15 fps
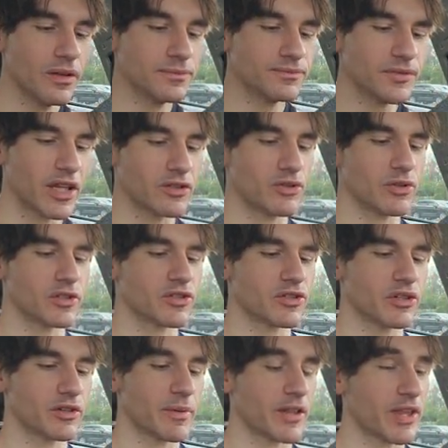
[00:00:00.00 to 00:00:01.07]
not too
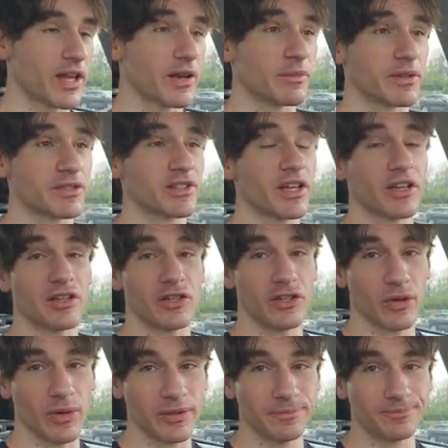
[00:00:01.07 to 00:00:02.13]
concerned about that. I'm excited to
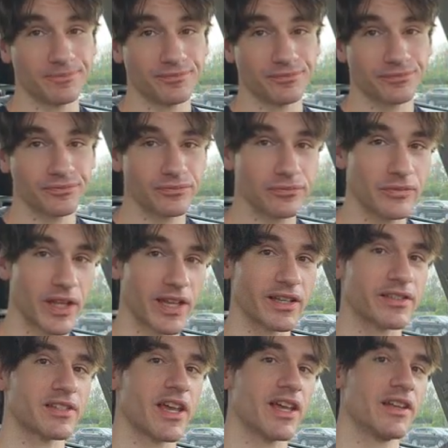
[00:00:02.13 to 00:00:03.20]
do it. Like I
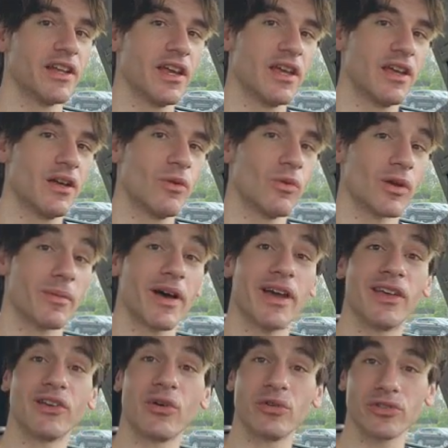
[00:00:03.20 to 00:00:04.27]
said, one of my
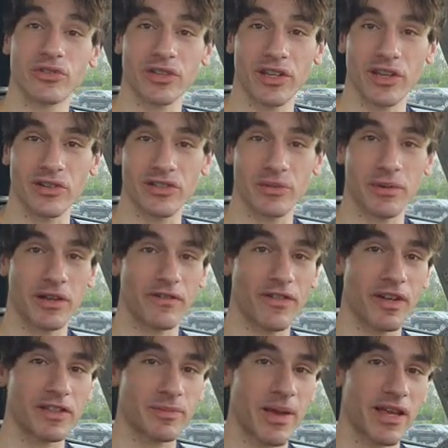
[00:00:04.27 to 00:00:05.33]
goals for the year is to be in a
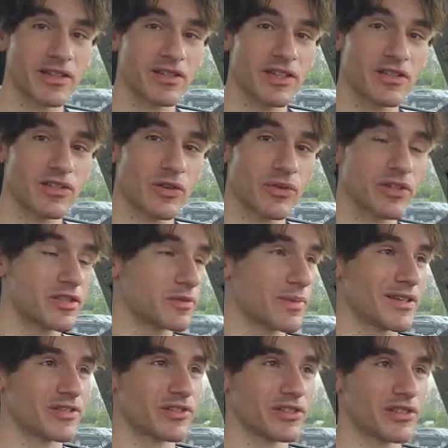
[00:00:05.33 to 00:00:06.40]
fitness magazine, so this is
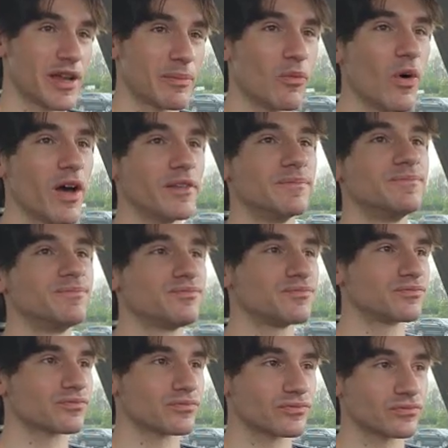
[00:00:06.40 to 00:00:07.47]
basically step one.
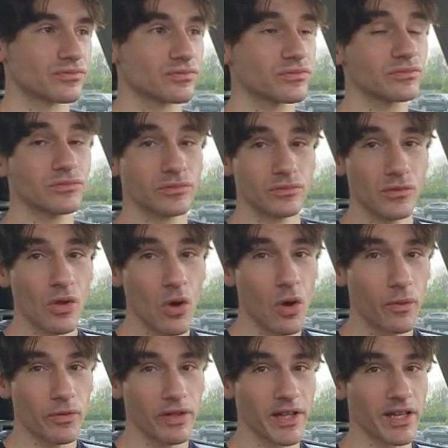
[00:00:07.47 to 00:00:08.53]

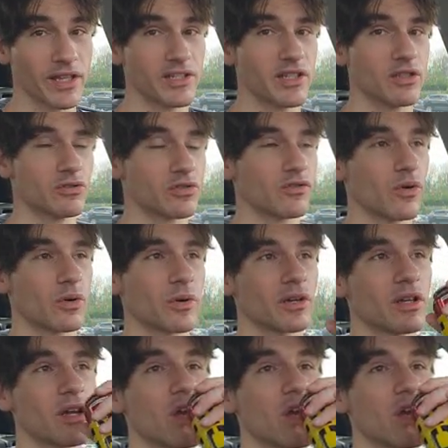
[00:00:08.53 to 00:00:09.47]
Hopefully that continues forward.